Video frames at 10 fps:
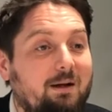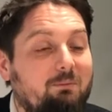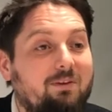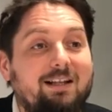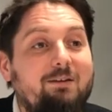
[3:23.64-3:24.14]

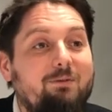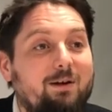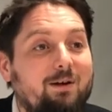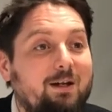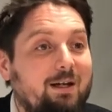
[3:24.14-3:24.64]

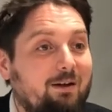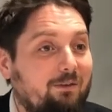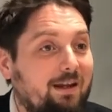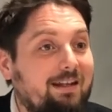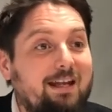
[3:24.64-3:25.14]
deliver
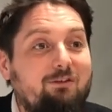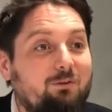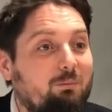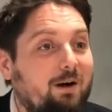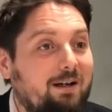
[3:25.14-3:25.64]
on that
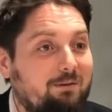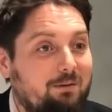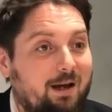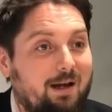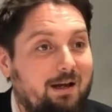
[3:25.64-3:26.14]
nationwide,
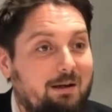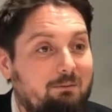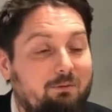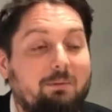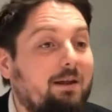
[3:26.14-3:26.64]

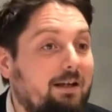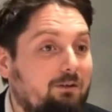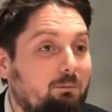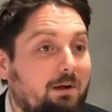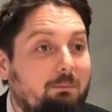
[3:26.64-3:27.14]
from that
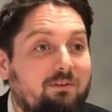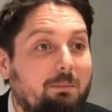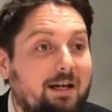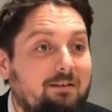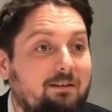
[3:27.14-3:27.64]
nationwide
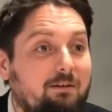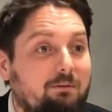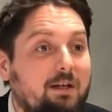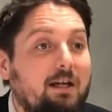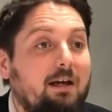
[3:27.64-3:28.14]
perspective,
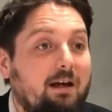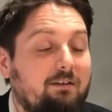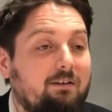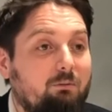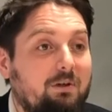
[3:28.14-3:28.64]
as
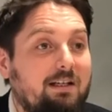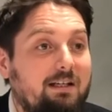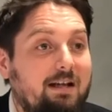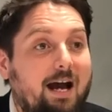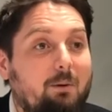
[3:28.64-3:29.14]
it's
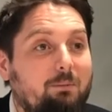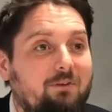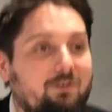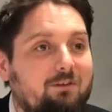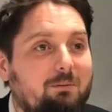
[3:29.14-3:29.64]
really
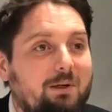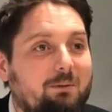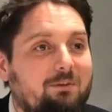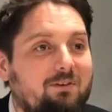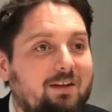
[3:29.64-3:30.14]
helped us to be
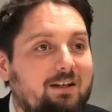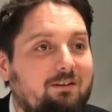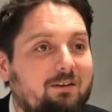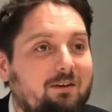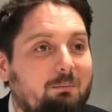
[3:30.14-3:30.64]
able to say
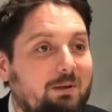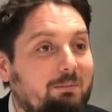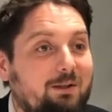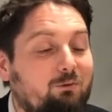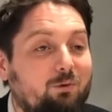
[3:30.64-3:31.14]
to the
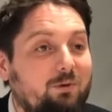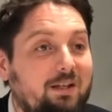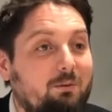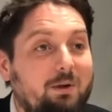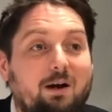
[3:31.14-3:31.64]
people in Chorley
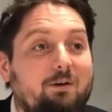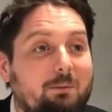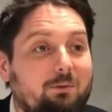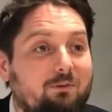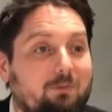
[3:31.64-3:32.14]
that we are
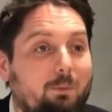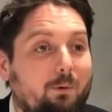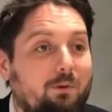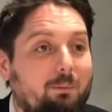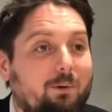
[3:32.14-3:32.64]
able to
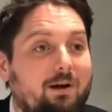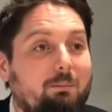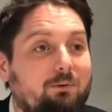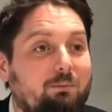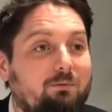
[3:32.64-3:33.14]
support them, we're
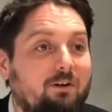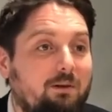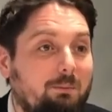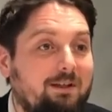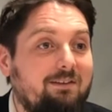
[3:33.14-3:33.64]
able to provide
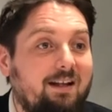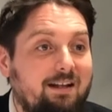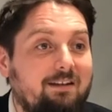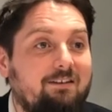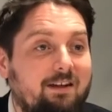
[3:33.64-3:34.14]
them
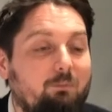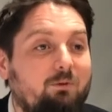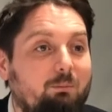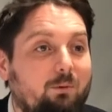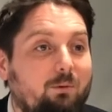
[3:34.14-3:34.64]
exactly the same
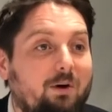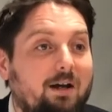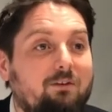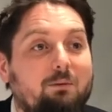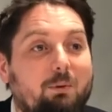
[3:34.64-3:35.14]
support
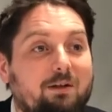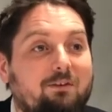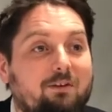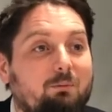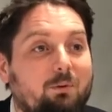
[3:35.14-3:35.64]
as an
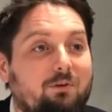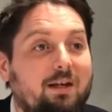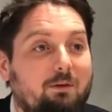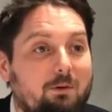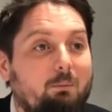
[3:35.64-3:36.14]
apprentice would
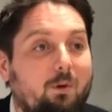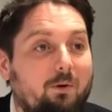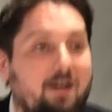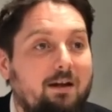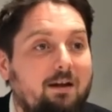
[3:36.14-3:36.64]
here in
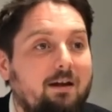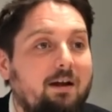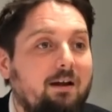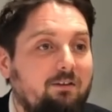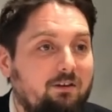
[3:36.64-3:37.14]
Warwick.
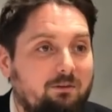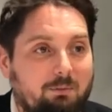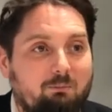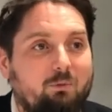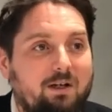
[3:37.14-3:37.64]
So it's
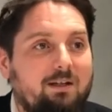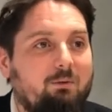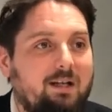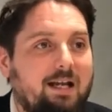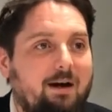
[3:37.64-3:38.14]
been really,
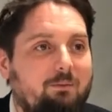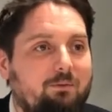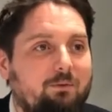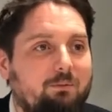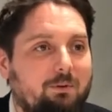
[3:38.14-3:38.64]
really
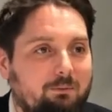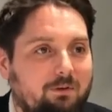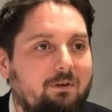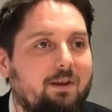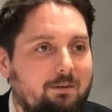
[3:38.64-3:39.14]
helpful to be able to do that.